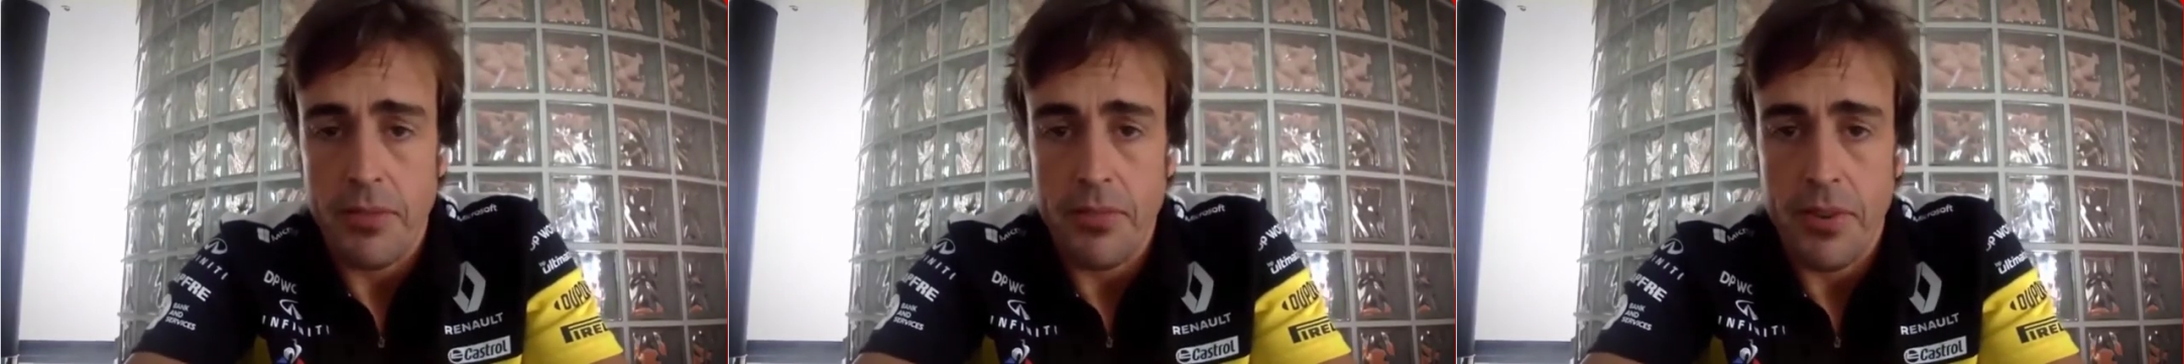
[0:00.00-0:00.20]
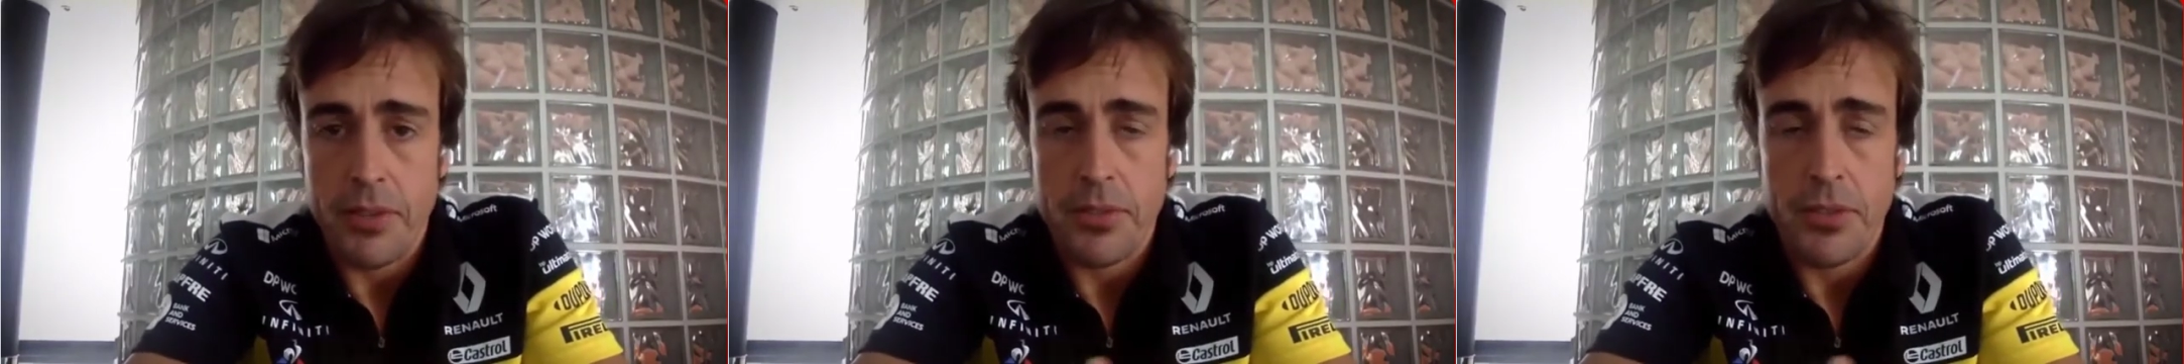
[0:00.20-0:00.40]

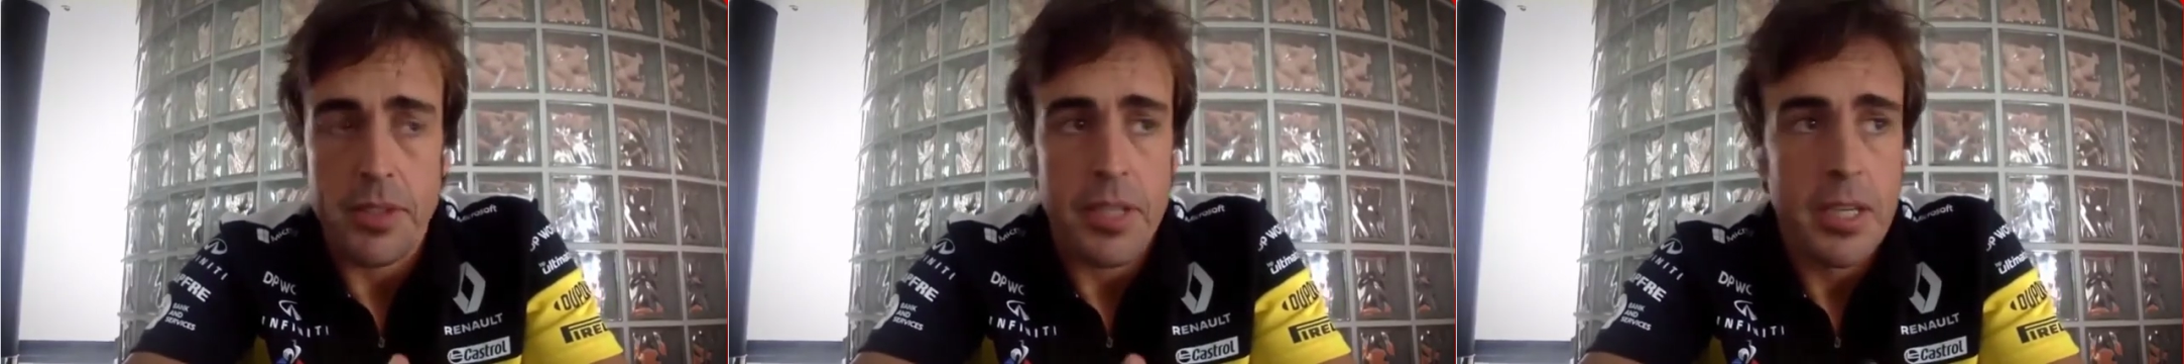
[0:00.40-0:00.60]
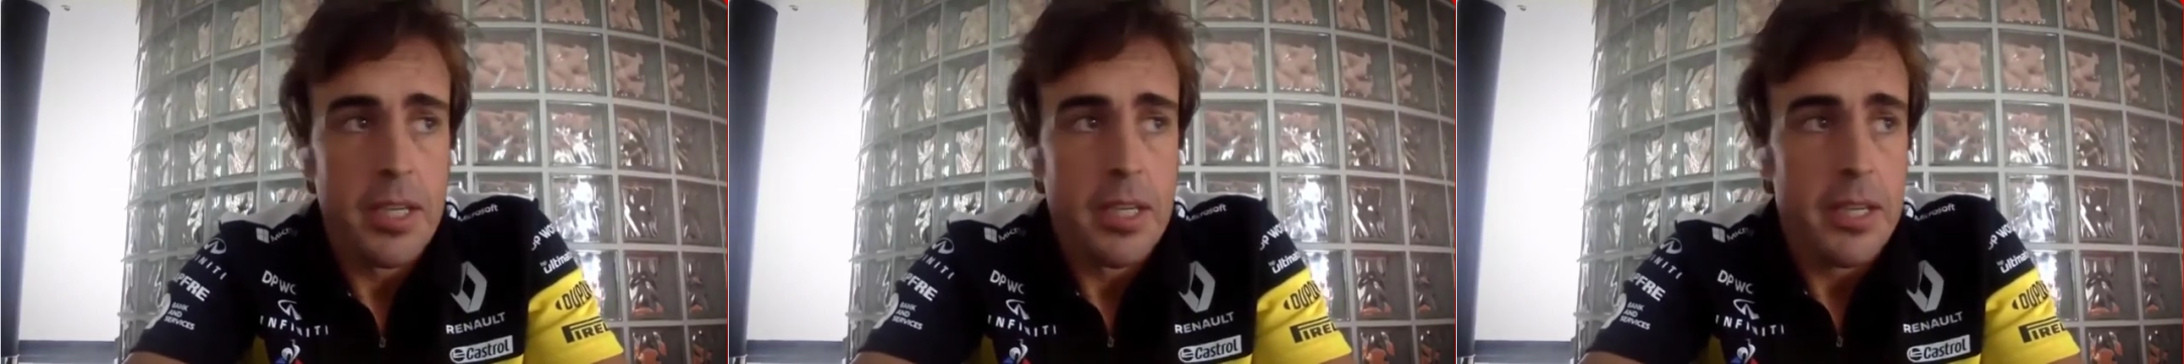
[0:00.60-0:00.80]

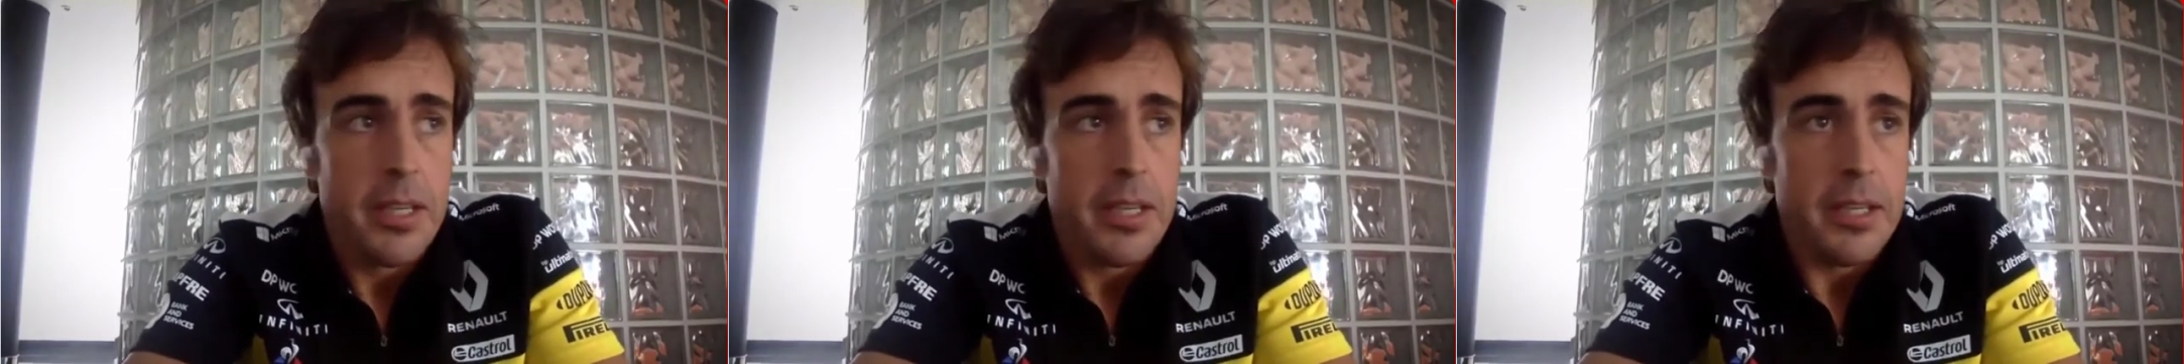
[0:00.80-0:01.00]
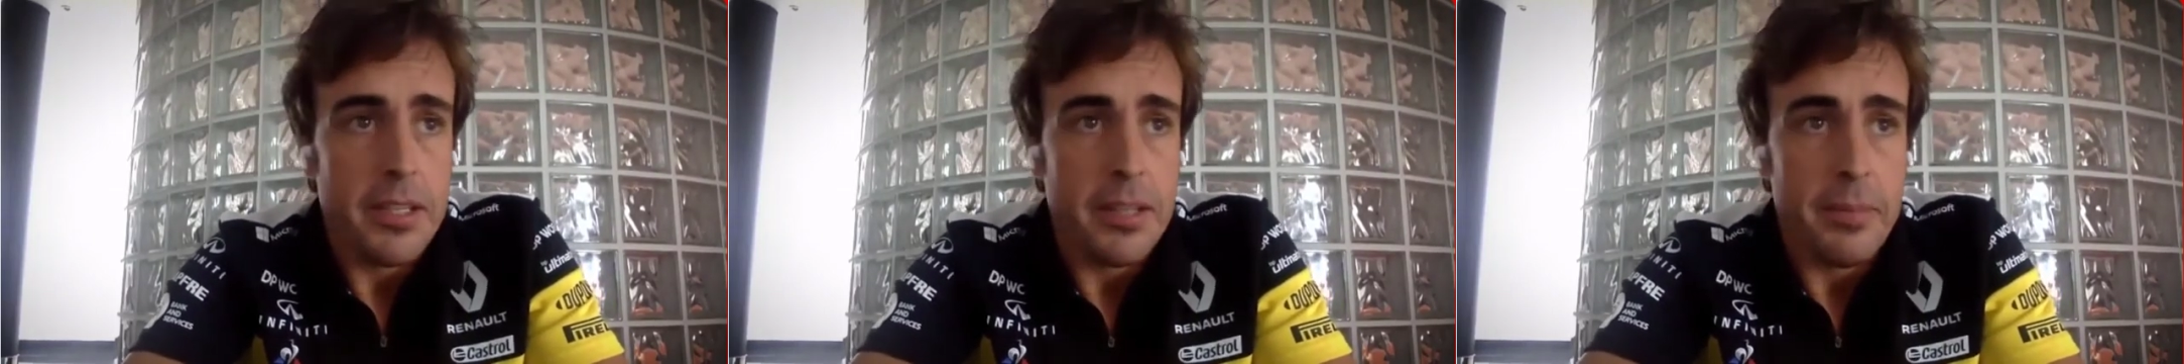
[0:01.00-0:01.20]
500
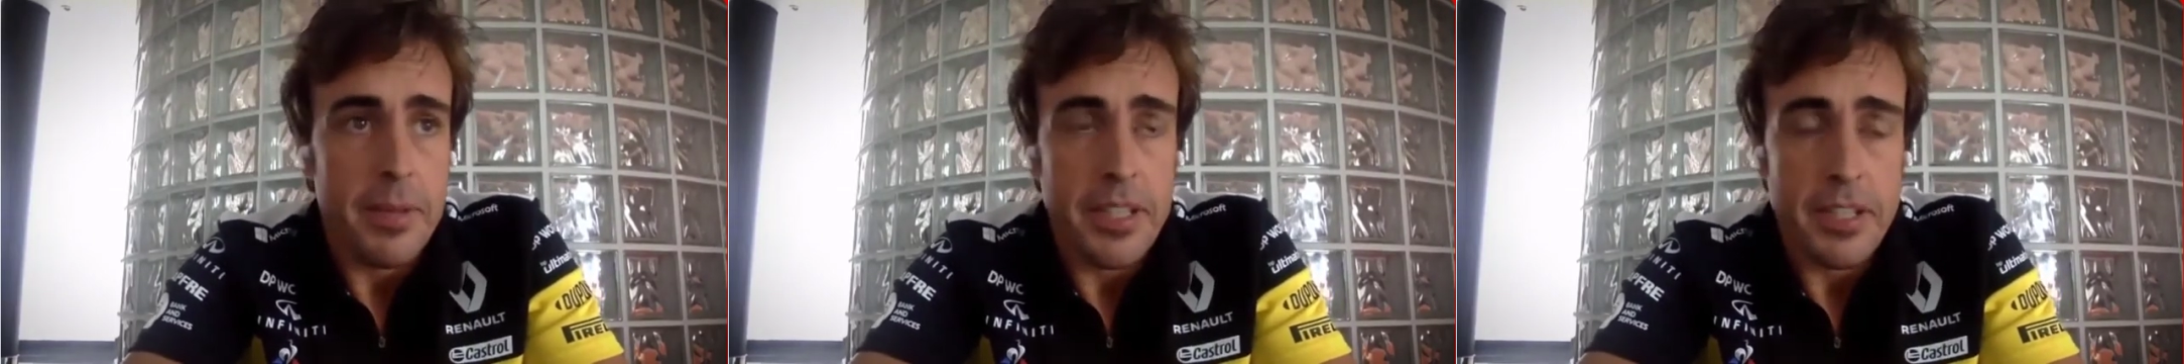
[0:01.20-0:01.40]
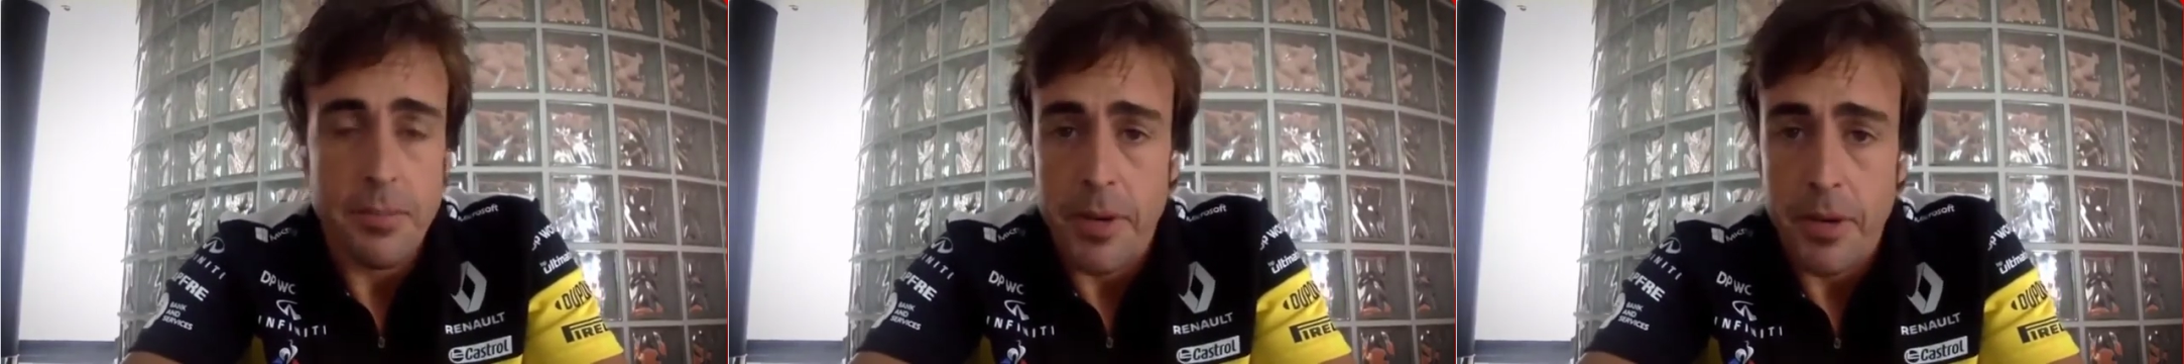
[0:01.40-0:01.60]
is the
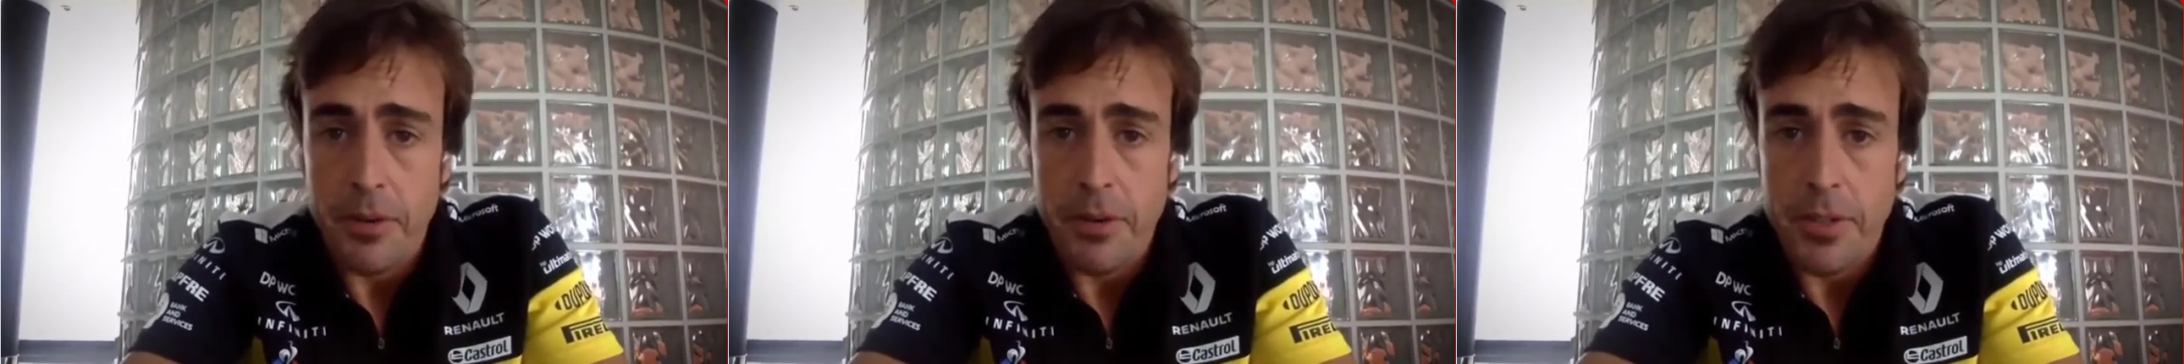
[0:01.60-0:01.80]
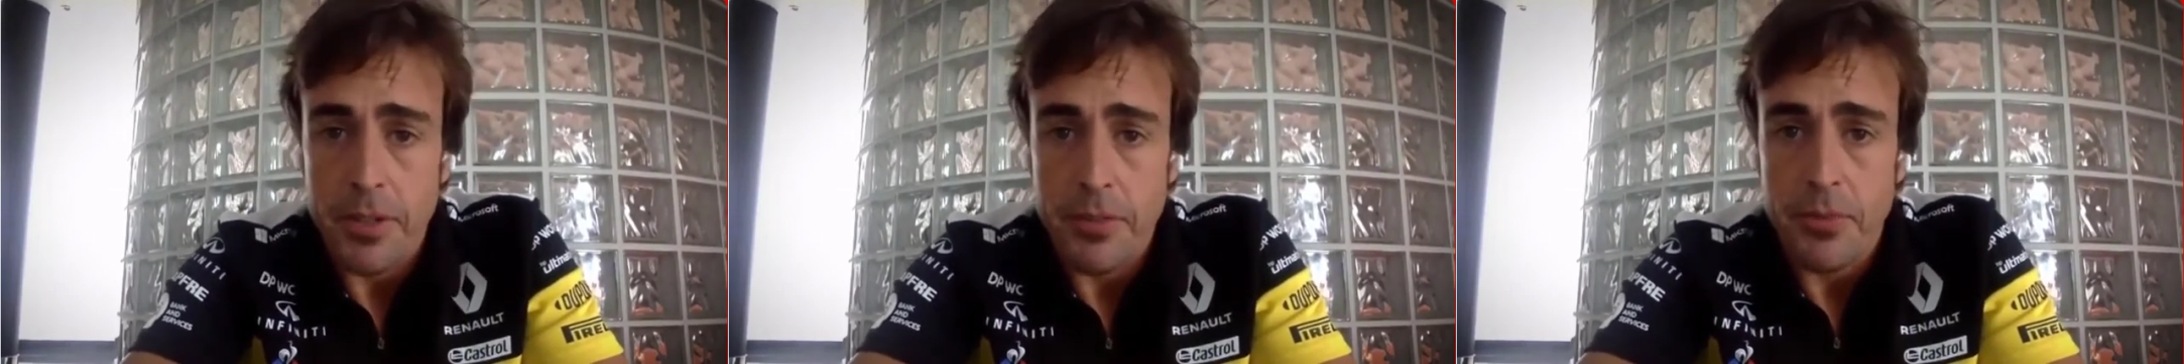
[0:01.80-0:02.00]
biggest
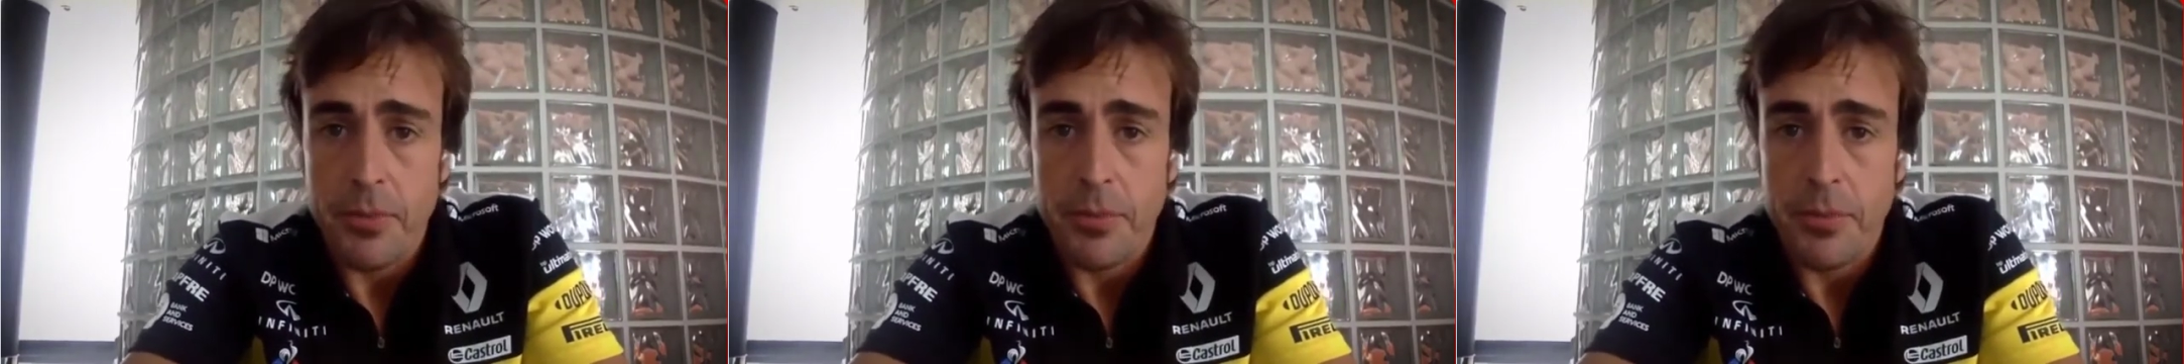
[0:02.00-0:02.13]
priority